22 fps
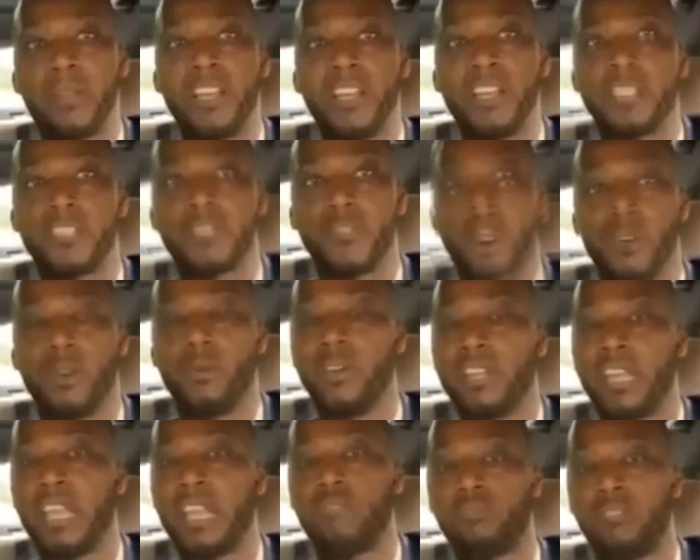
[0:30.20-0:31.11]
Players
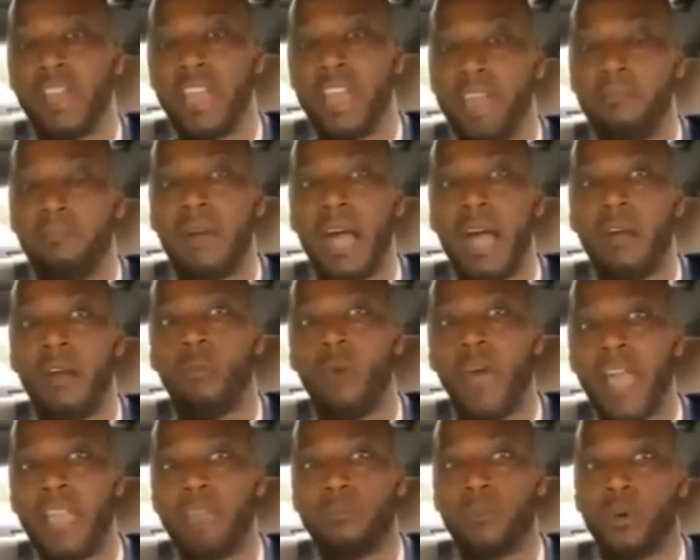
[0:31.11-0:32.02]
for when they ran by
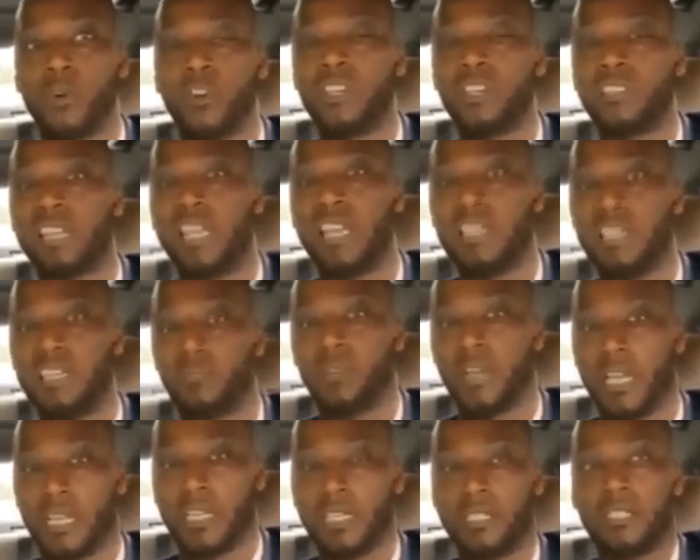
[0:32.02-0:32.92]
white boys
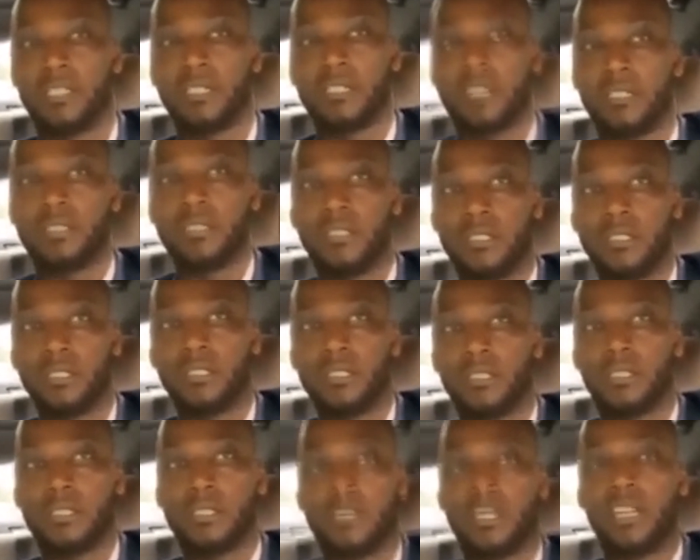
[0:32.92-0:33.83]
anyway.
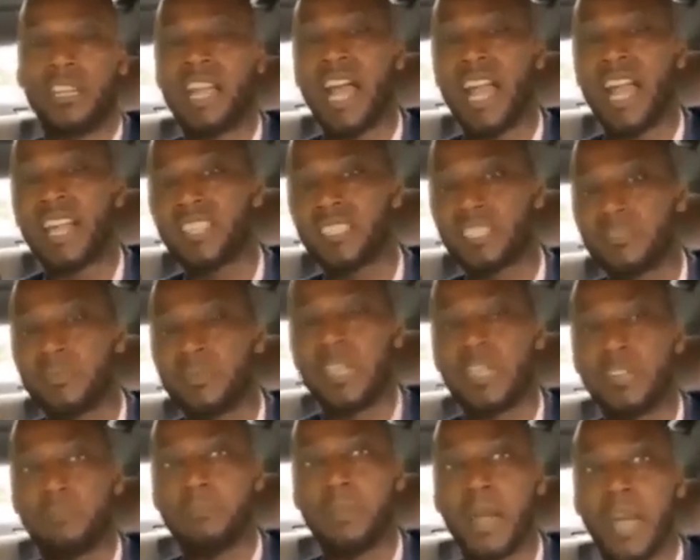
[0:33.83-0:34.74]
And I can
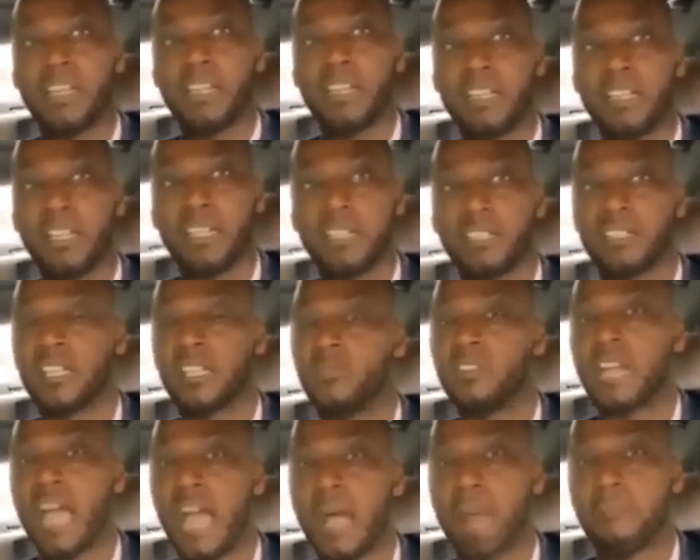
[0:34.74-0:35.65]
speak about it, nigga,
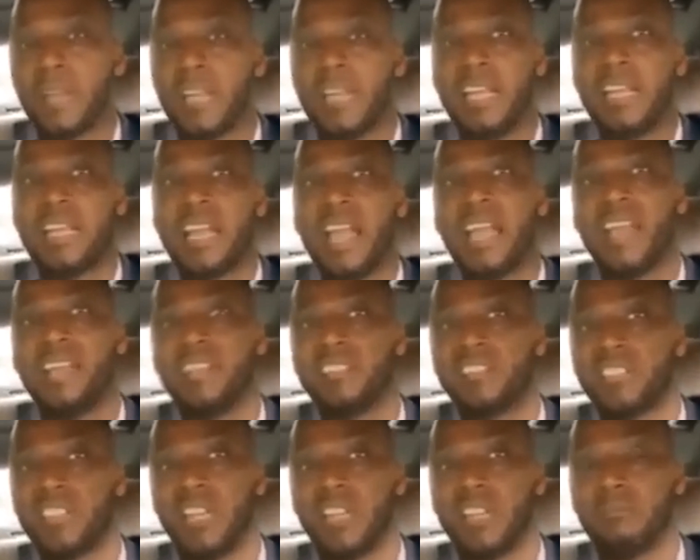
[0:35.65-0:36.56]
because when I played, I
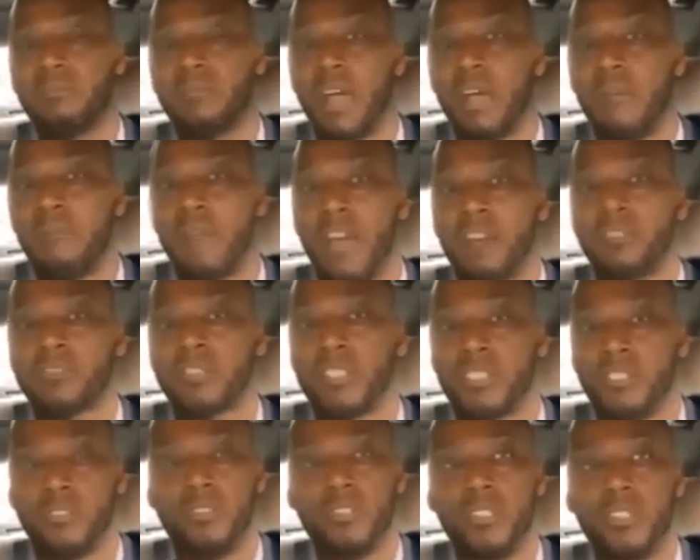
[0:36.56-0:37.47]
had to shut my mouth
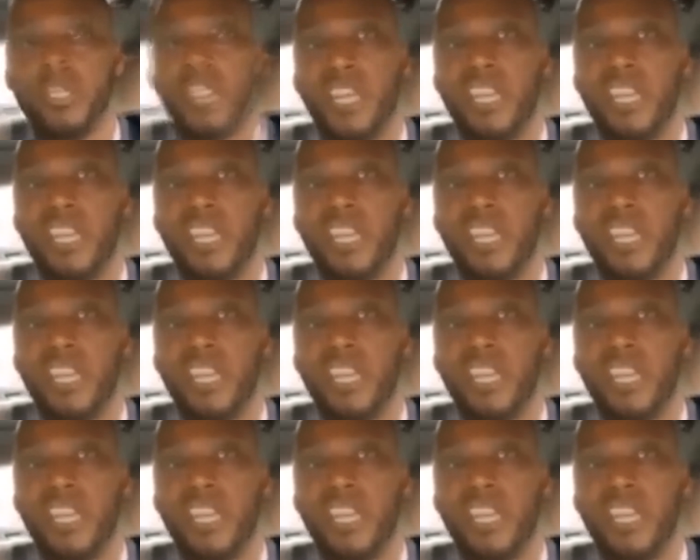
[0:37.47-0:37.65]
too.